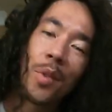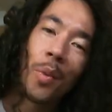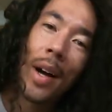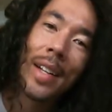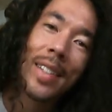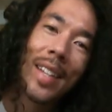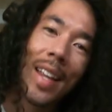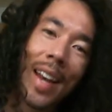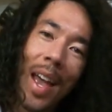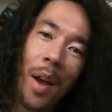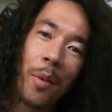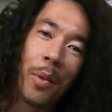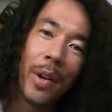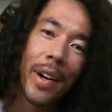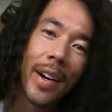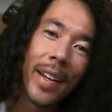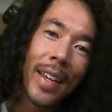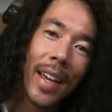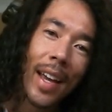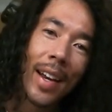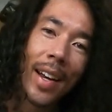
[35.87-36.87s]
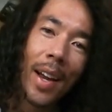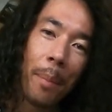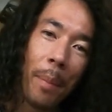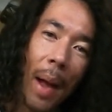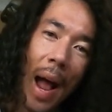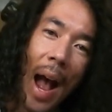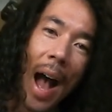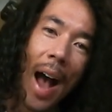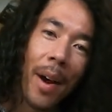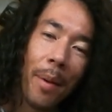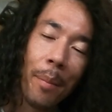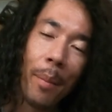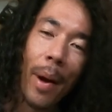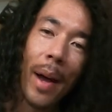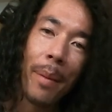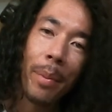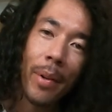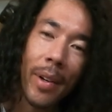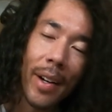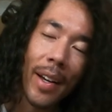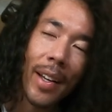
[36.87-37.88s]
is why today we are getting up out of
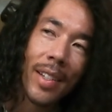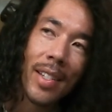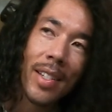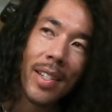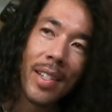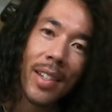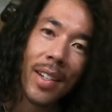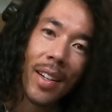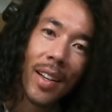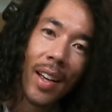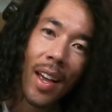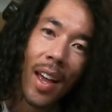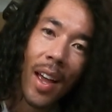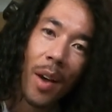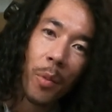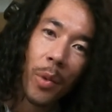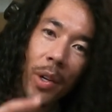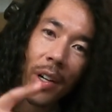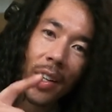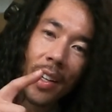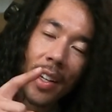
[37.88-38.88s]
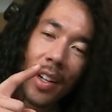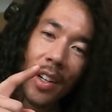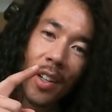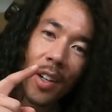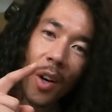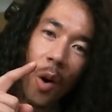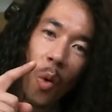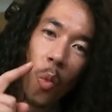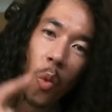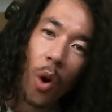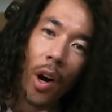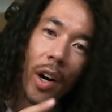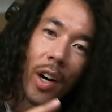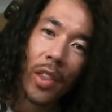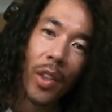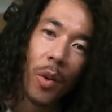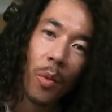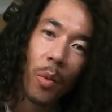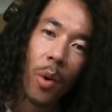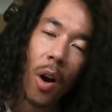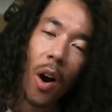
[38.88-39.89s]
my place and we are gonna go work
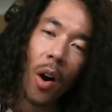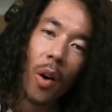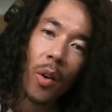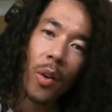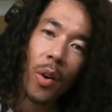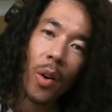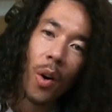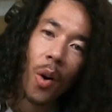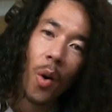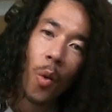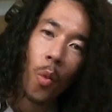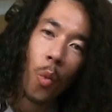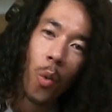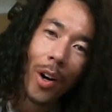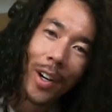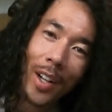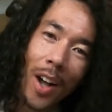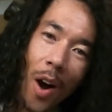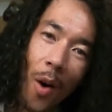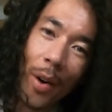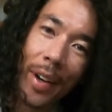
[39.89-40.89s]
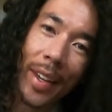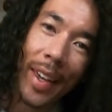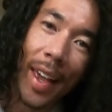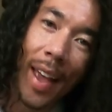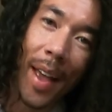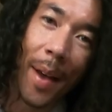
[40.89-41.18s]
on the road. We're going